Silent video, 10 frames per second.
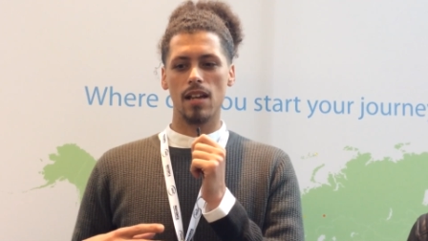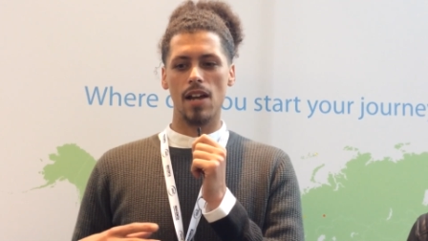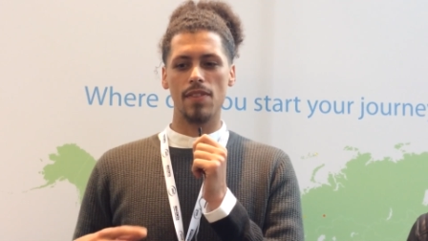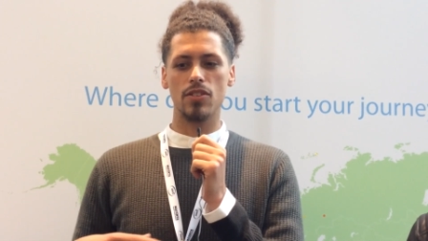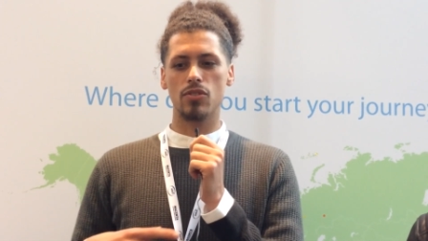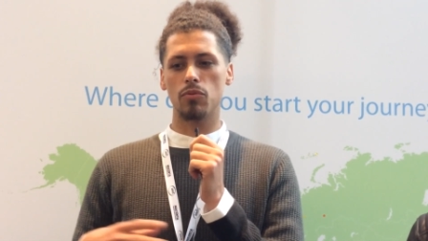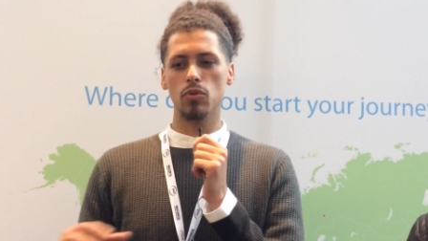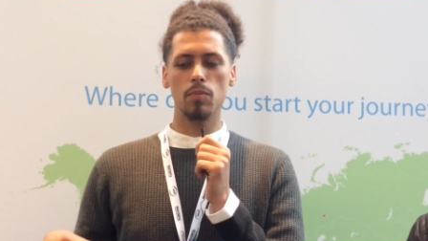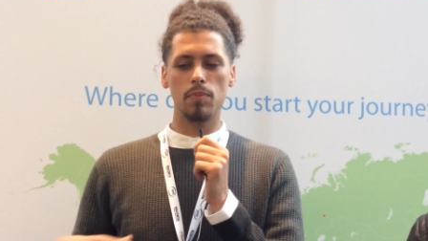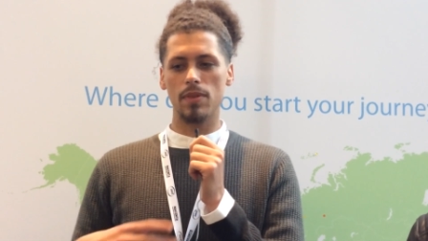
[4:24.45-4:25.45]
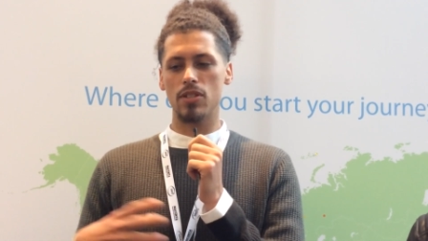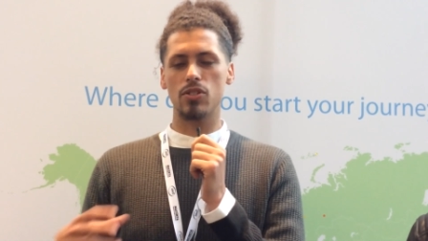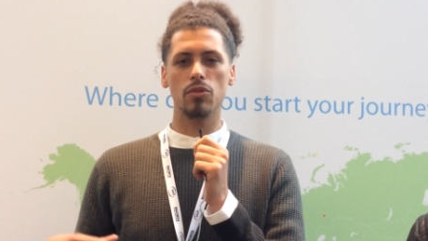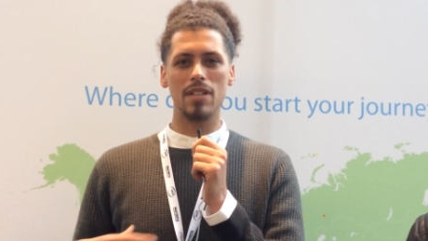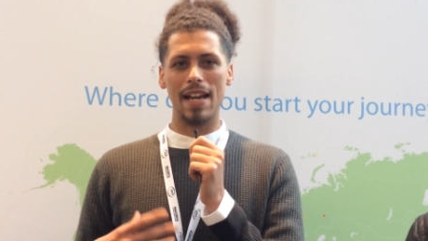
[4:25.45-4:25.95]
and this group, this
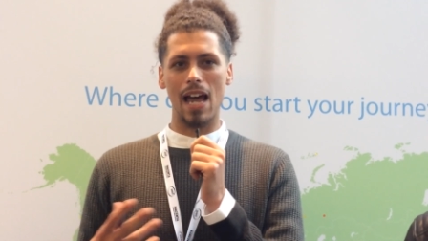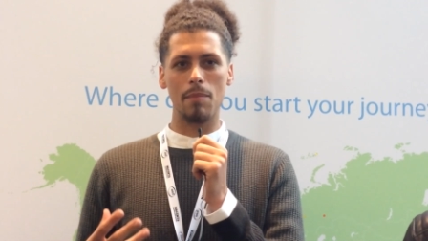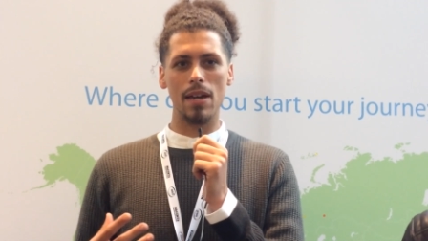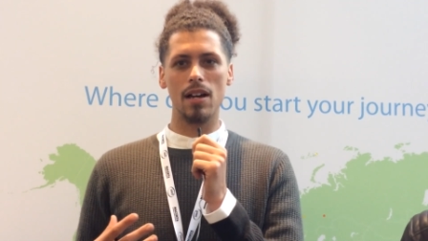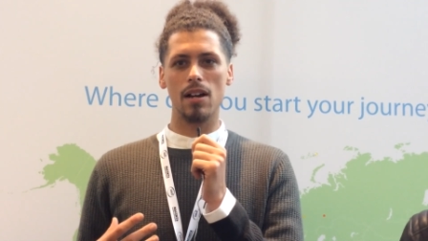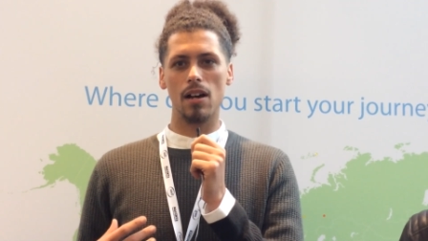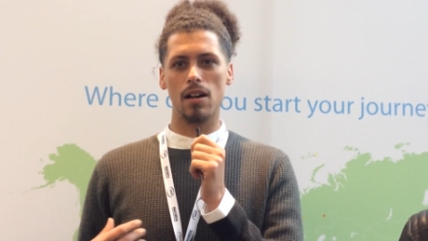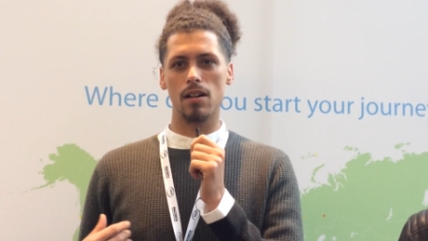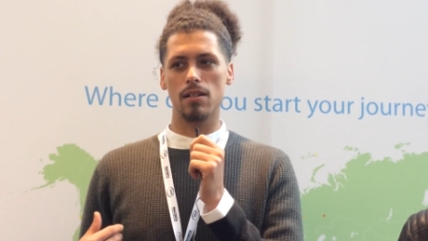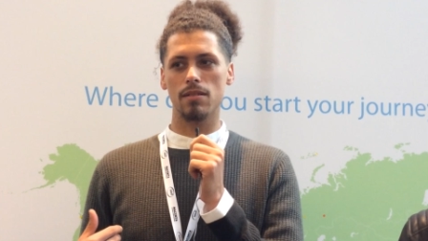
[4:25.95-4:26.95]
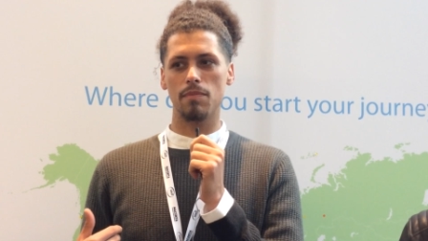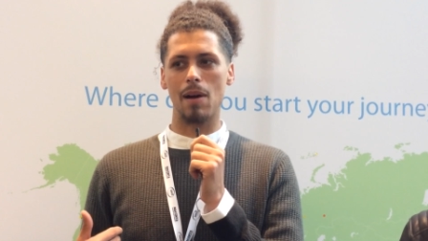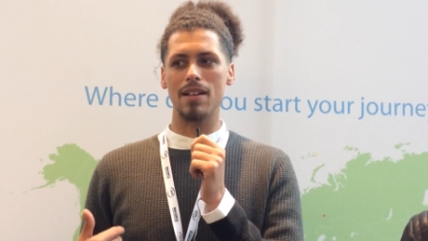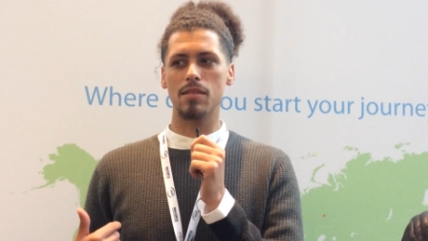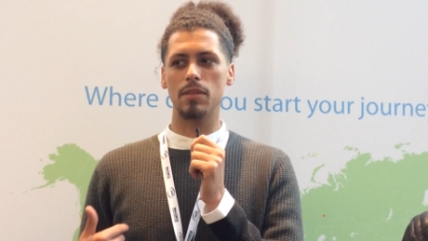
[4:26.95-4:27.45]
new dynamic of
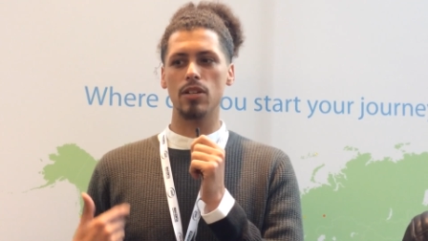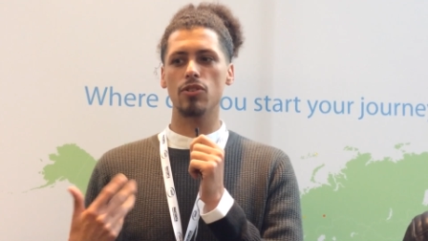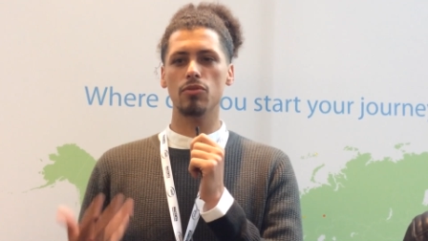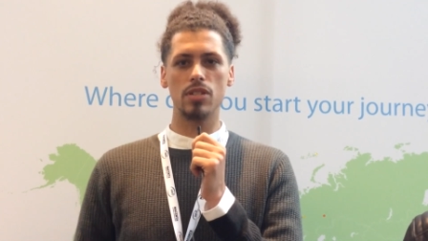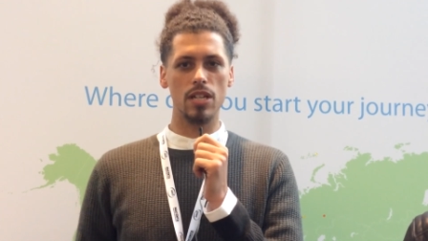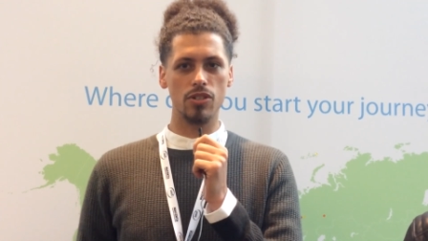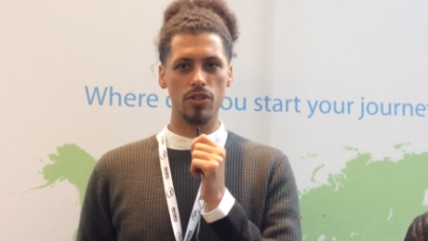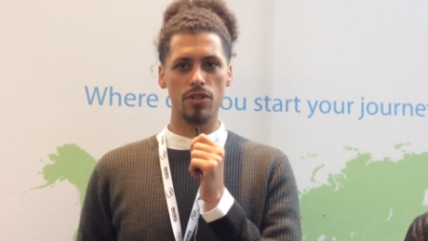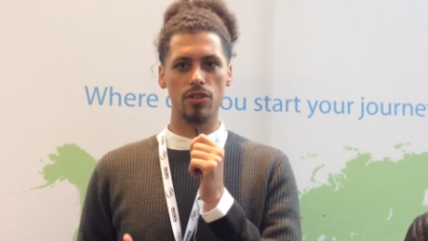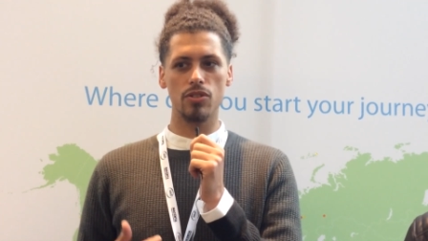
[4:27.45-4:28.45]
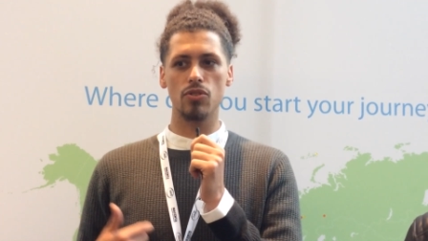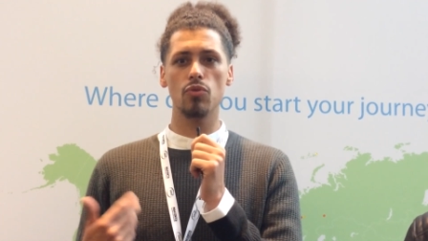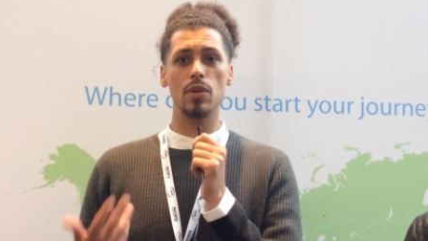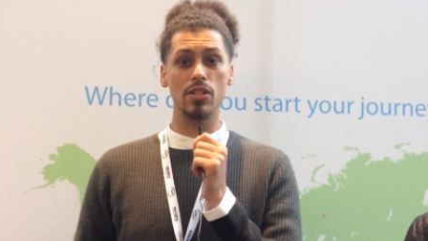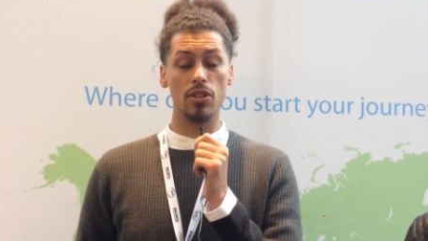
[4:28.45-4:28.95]
possibly new teachers, new
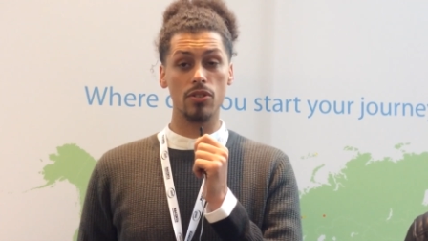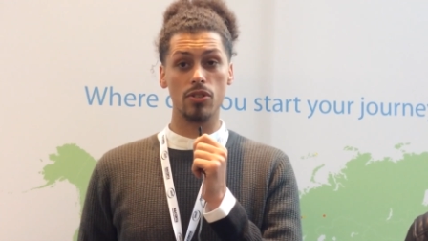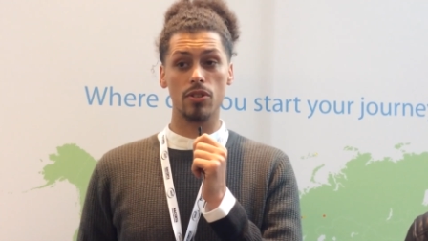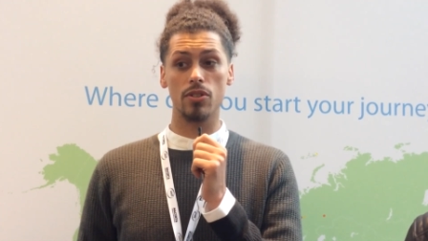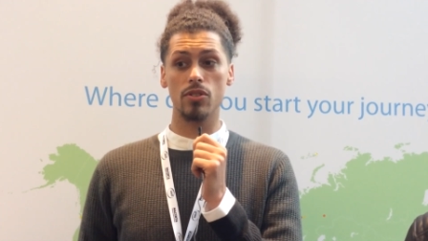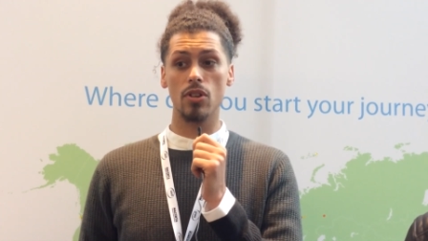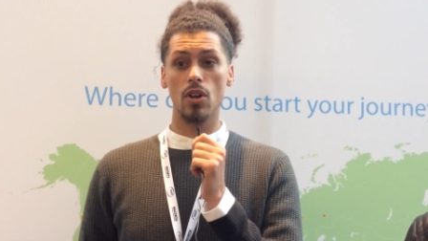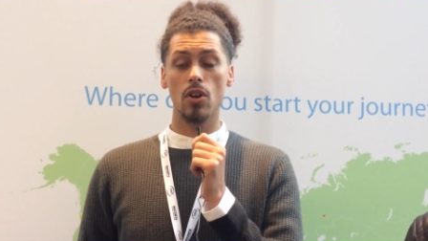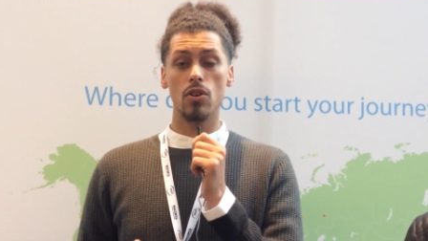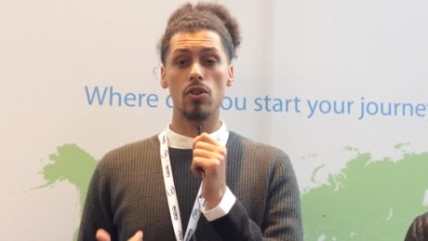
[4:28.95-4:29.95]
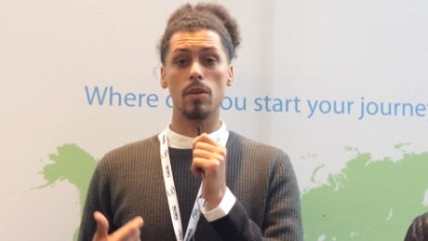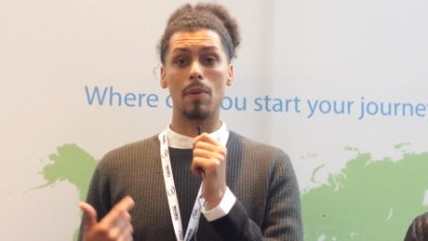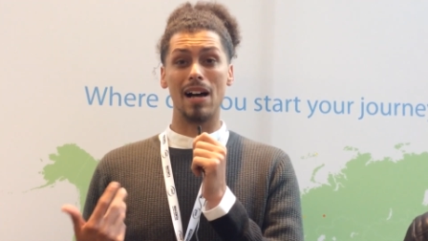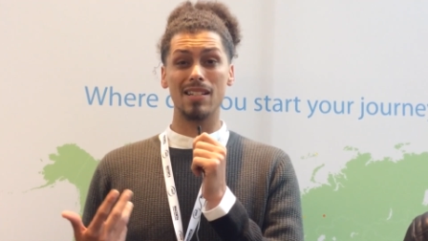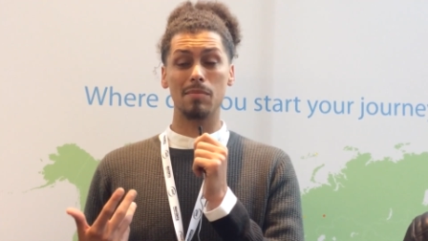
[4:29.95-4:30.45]
researchers who could
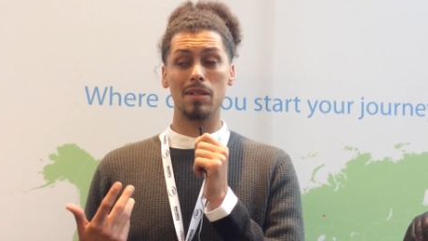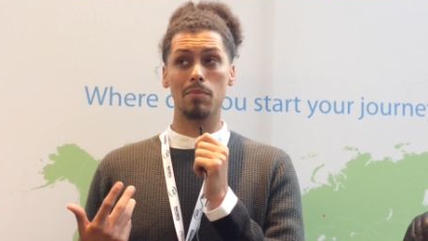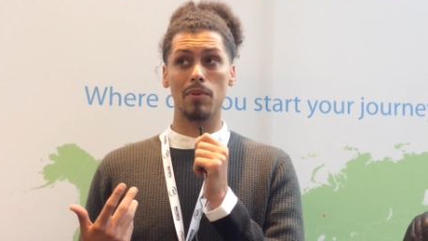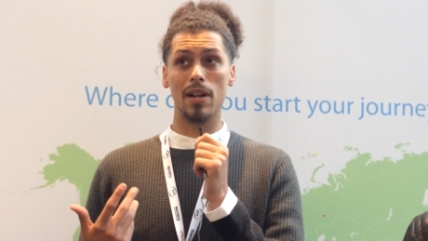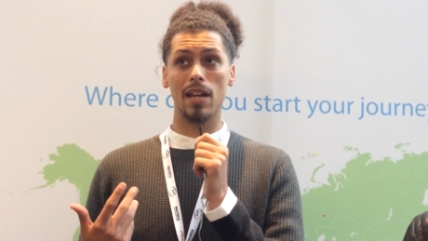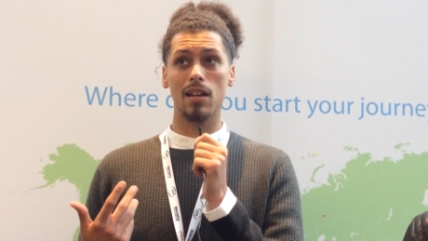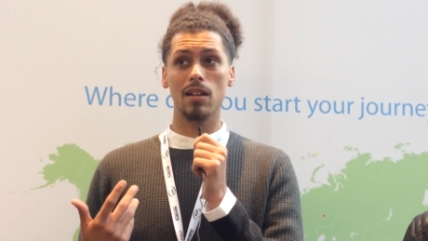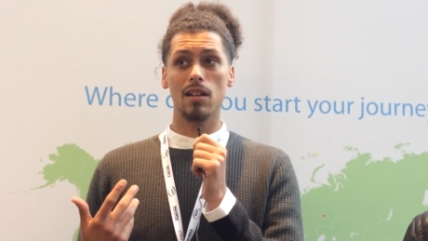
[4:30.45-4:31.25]
possibly bring